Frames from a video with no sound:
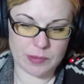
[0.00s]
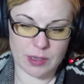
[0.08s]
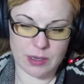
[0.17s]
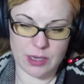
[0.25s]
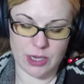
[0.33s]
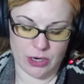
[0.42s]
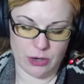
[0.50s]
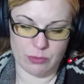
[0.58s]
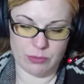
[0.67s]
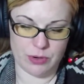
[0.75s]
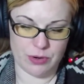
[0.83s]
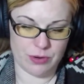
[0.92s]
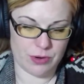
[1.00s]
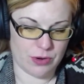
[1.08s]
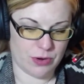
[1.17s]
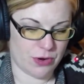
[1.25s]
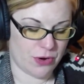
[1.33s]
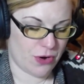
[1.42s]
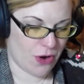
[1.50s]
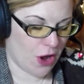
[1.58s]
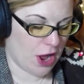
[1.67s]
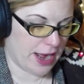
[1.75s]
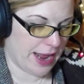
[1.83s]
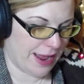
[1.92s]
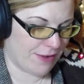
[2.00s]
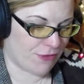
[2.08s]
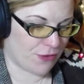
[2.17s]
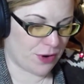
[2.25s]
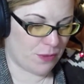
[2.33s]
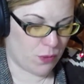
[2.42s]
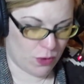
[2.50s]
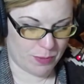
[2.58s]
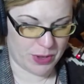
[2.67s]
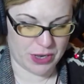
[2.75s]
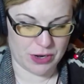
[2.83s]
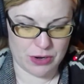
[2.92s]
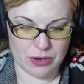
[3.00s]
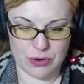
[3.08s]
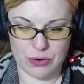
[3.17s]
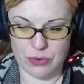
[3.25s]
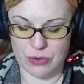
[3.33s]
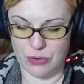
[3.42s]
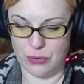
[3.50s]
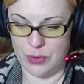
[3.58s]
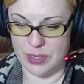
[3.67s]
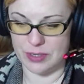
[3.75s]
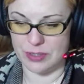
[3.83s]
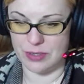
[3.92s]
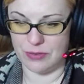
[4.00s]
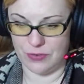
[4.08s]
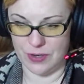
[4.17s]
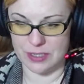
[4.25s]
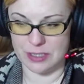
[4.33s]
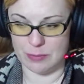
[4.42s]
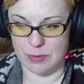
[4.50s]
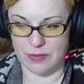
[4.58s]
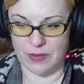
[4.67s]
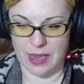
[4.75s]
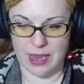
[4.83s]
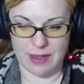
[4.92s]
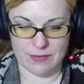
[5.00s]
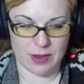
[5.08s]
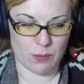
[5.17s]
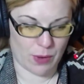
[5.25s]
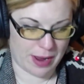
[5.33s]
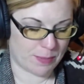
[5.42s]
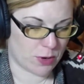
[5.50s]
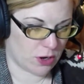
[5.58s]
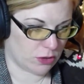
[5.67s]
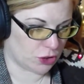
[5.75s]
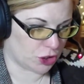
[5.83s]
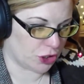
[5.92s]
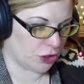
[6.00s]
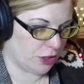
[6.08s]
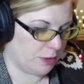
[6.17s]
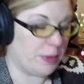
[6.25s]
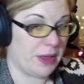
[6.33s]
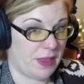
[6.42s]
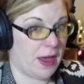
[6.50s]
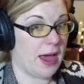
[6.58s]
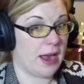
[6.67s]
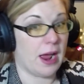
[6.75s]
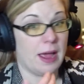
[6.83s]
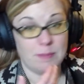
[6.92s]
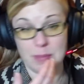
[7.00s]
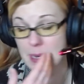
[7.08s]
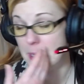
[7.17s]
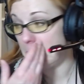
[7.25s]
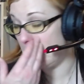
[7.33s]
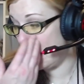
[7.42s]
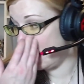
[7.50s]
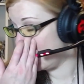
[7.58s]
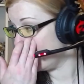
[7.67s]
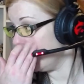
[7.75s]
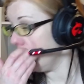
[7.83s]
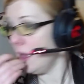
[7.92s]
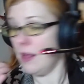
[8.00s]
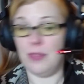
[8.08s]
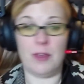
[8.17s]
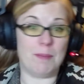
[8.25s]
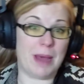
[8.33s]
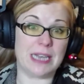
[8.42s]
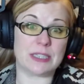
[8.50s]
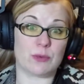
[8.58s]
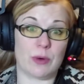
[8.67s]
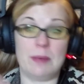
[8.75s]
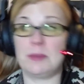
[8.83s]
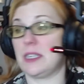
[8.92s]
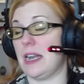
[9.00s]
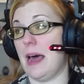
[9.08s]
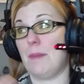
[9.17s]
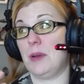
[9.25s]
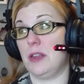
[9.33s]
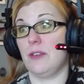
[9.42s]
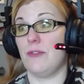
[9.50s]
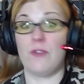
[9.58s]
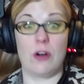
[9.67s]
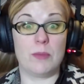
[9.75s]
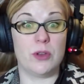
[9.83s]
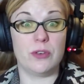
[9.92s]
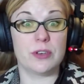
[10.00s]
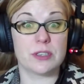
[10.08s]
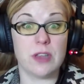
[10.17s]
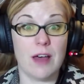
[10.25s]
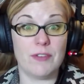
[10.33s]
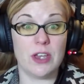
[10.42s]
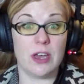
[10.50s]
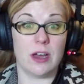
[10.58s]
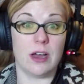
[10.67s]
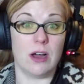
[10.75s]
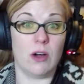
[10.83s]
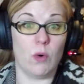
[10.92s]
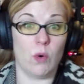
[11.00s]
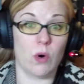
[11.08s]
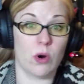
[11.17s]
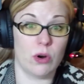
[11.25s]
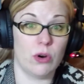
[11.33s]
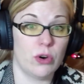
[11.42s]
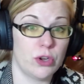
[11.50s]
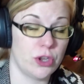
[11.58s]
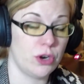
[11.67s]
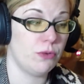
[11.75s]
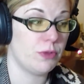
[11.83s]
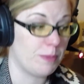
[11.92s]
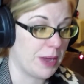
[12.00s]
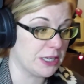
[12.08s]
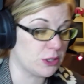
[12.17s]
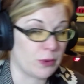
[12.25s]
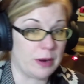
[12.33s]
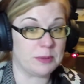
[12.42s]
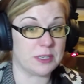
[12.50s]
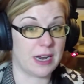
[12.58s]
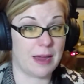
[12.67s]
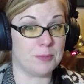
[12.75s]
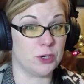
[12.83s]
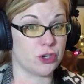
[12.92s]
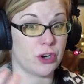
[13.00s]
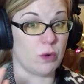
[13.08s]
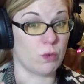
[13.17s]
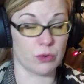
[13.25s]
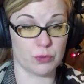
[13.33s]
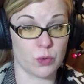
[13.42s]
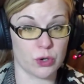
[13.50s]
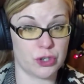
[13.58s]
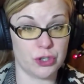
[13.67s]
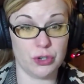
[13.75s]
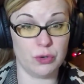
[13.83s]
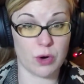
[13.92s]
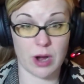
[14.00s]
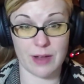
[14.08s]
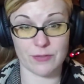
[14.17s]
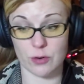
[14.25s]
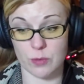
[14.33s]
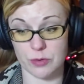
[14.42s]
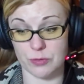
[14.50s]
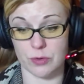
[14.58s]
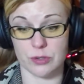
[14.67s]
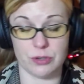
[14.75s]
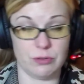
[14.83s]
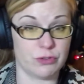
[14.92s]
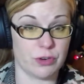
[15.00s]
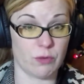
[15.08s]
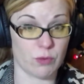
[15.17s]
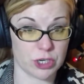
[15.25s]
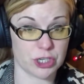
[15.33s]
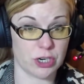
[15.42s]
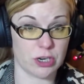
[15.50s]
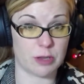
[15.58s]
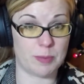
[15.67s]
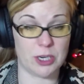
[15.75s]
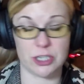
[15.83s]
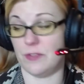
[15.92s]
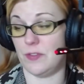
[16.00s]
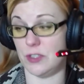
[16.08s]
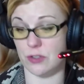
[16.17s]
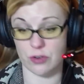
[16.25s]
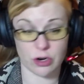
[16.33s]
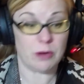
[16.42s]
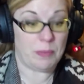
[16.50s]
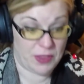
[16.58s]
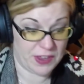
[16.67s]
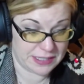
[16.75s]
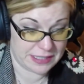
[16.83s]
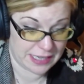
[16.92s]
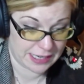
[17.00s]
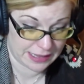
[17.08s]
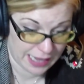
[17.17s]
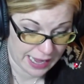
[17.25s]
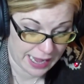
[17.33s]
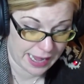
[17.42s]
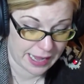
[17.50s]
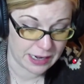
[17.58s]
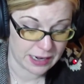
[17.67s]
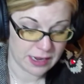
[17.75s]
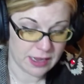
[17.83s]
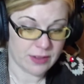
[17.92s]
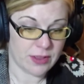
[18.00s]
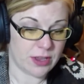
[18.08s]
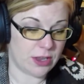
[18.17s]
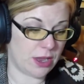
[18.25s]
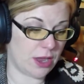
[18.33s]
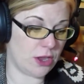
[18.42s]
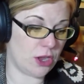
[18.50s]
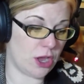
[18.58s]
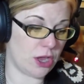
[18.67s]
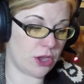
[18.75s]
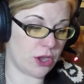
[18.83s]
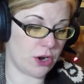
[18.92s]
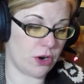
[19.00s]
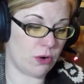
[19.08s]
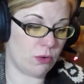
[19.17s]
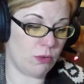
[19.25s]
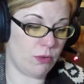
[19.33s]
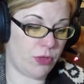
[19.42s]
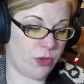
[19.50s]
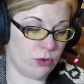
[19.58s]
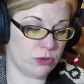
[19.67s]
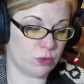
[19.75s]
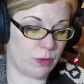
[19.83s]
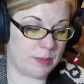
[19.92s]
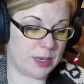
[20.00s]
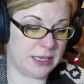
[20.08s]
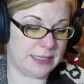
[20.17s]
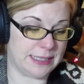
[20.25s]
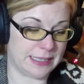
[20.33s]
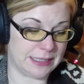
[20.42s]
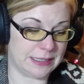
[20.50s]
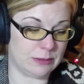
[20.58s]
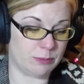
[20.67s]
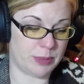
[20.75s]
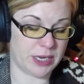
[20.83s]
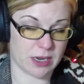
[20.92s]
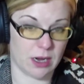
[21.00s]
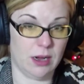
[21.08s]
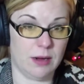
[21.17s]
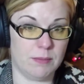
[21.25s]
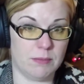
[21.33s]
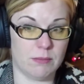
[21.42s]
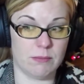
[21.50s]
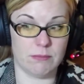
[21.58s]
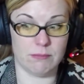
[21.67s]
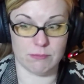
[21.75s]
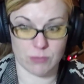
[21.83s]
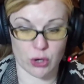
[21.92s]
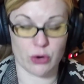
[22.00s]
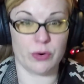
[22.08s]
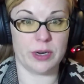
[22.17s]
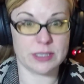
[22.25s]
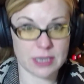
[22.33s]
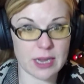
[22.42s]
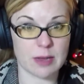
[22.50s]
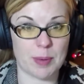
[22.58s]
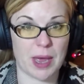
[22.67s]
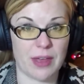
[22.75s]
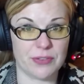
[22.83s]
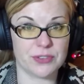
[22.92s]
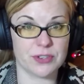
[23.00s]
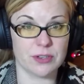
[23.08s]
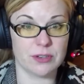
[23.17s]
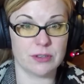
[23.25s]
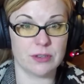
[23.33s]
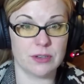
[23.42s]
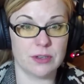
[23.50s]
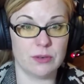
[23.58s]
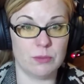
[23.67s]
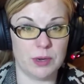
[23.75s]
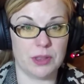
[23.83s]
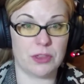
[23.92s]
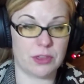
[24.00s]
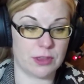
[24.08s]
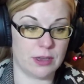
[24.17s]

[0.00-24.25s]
you know, not every woman who is the victim of a rape culture, and by that I mean like the mass rapes that happened in the former Yugoslavia, or, you know, the mass rapes that happened during World War II or after World War II during Russian occupation of Eastern Europe, things like that, you know, those women didn't become murdering psychopaths with